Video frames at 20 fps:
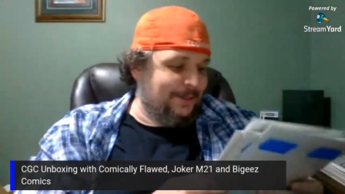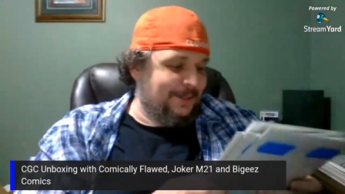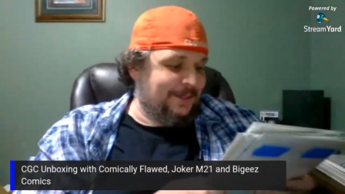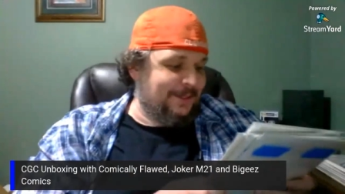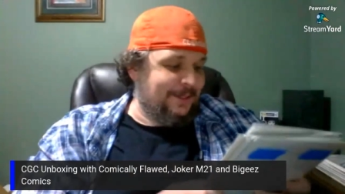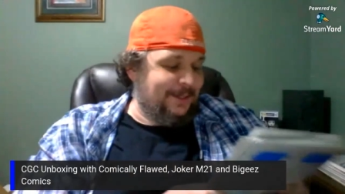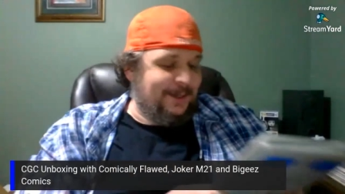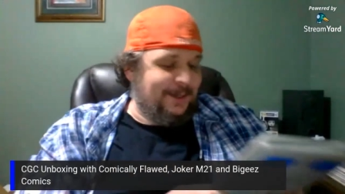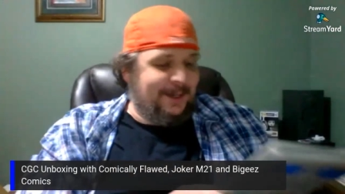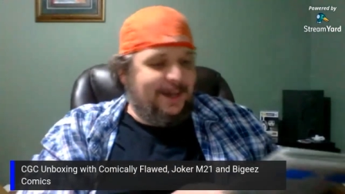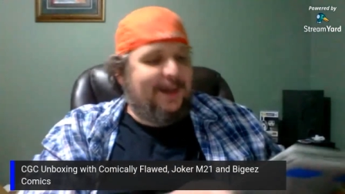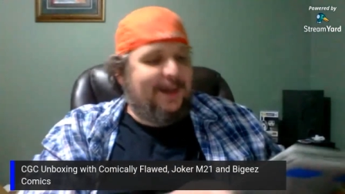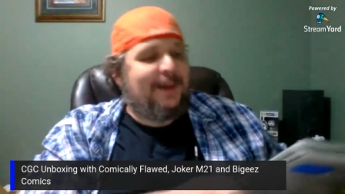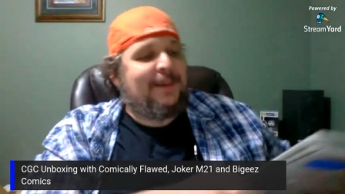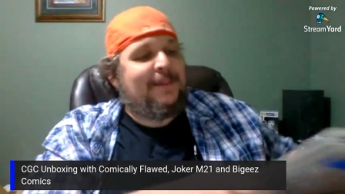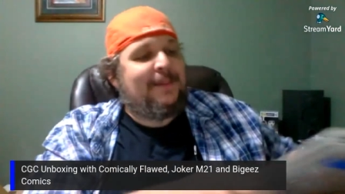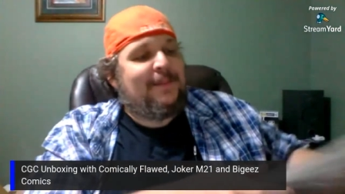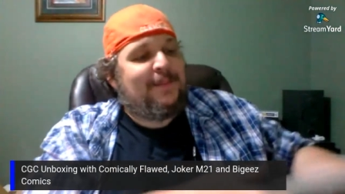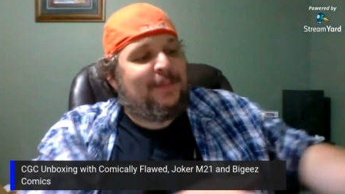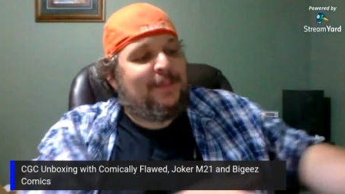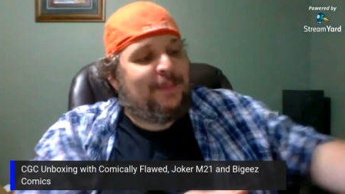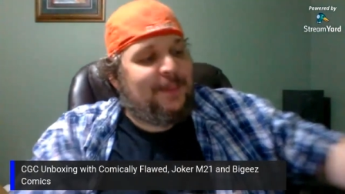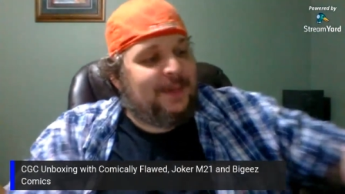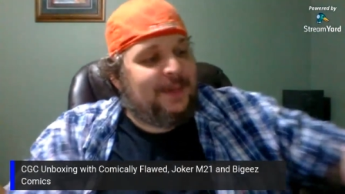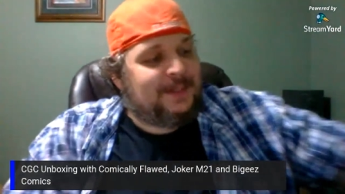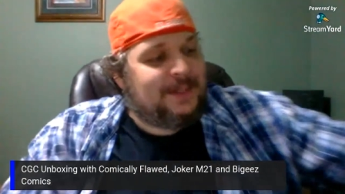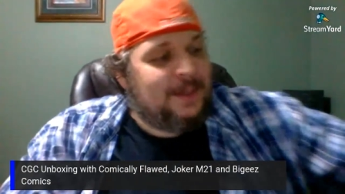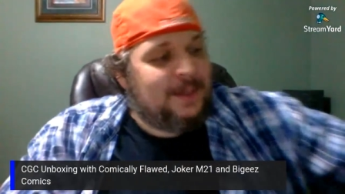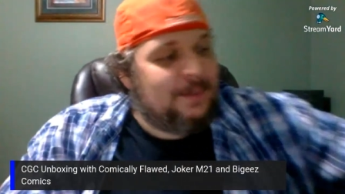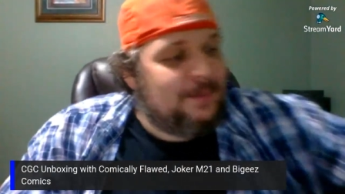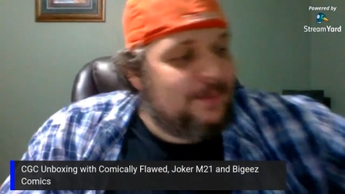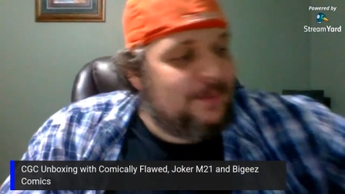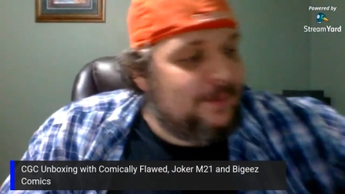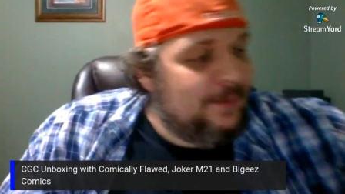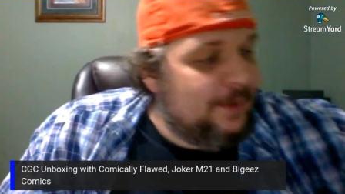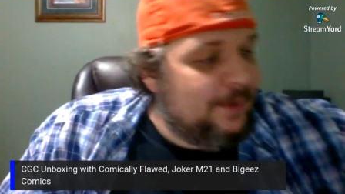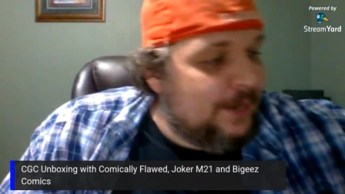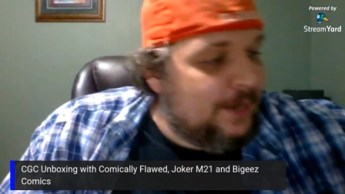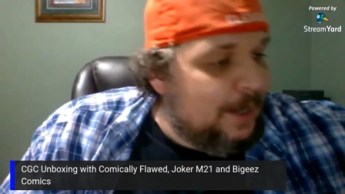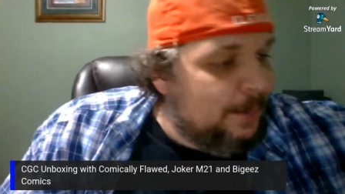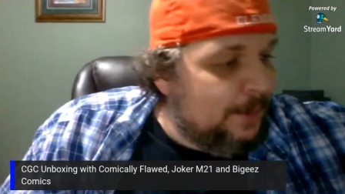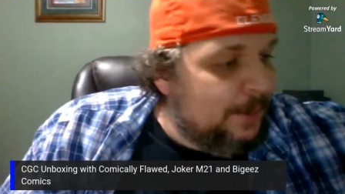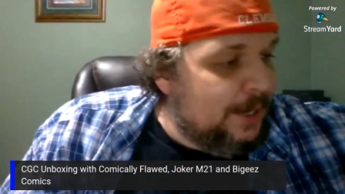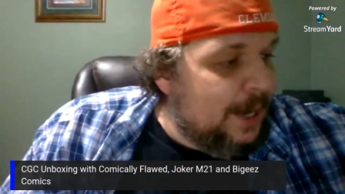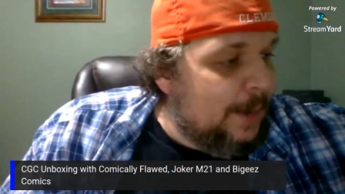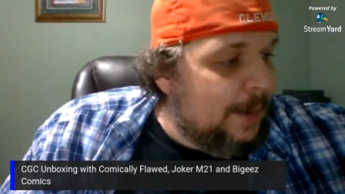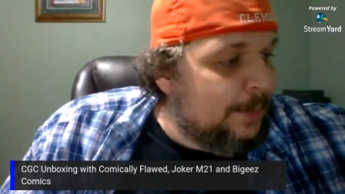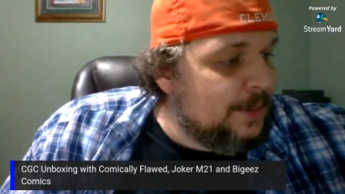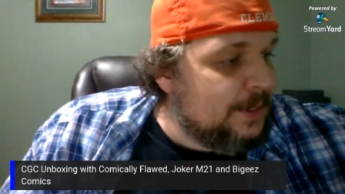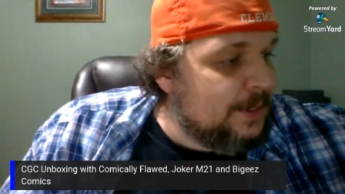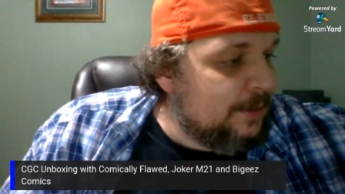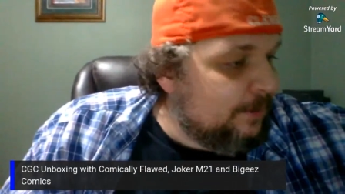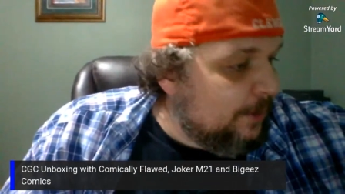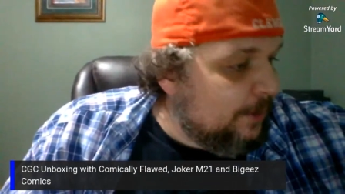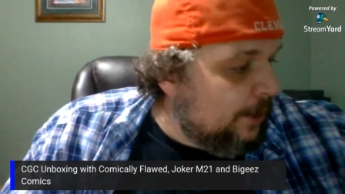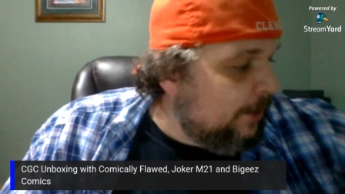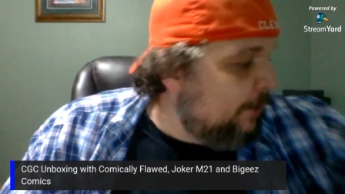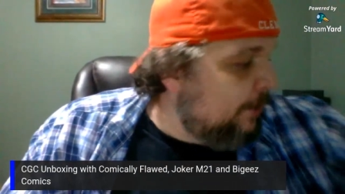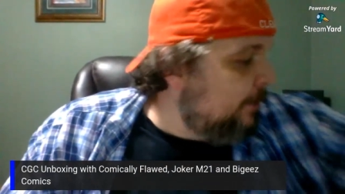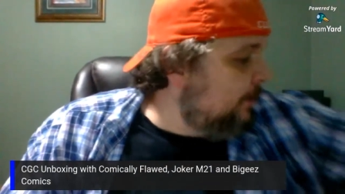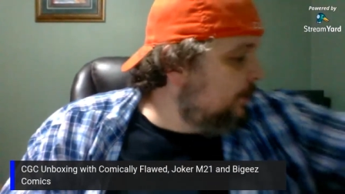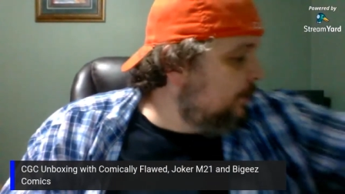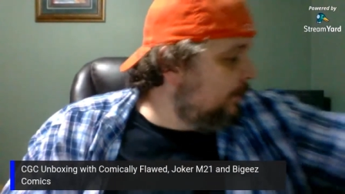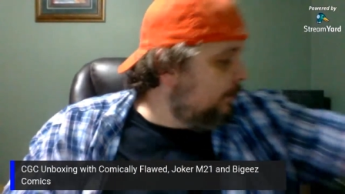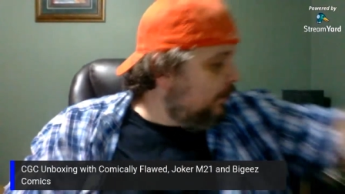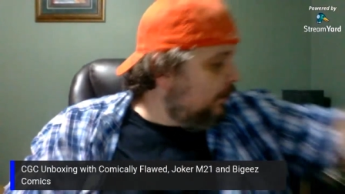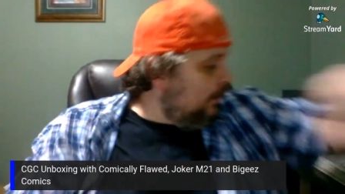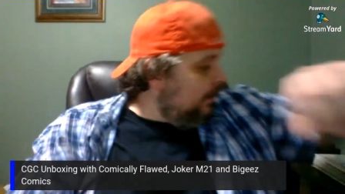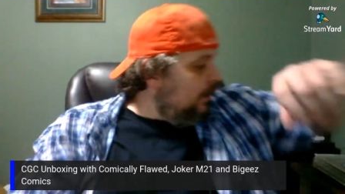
So uh, picked up a couple copies of those.